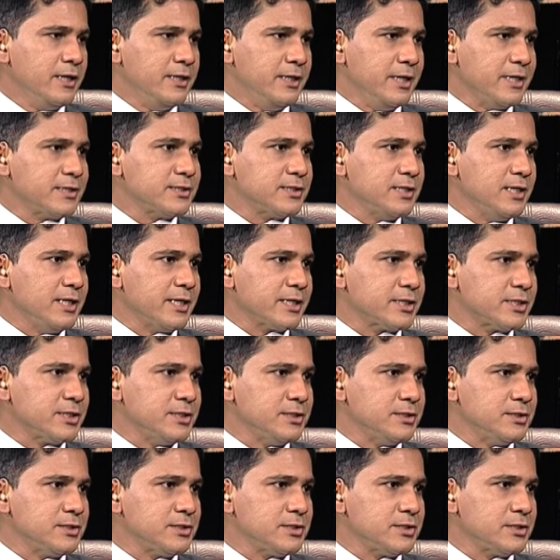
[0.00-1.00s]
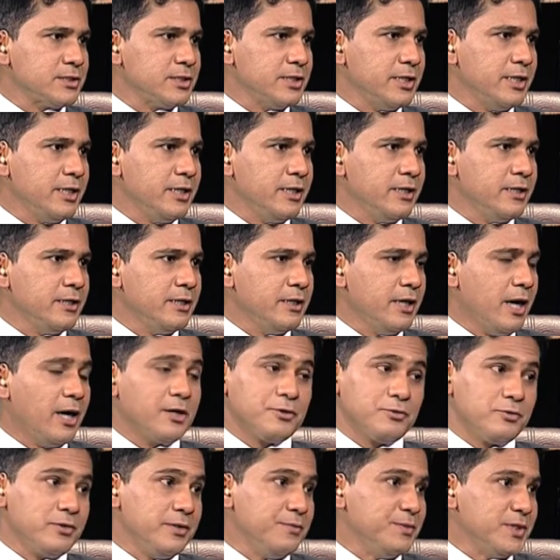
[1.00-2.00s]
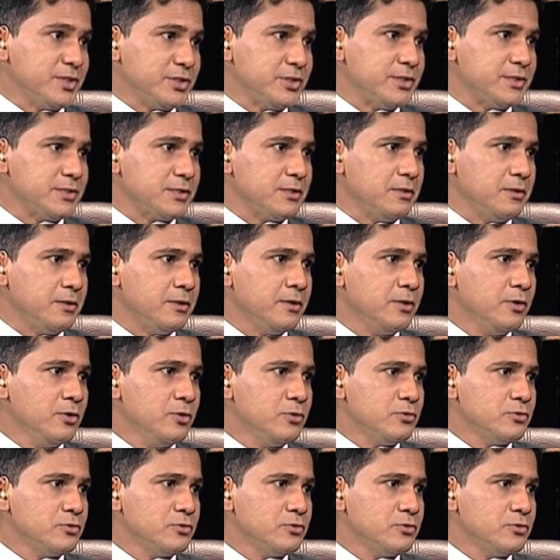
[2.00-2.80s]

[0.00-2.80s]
next elections under emergency.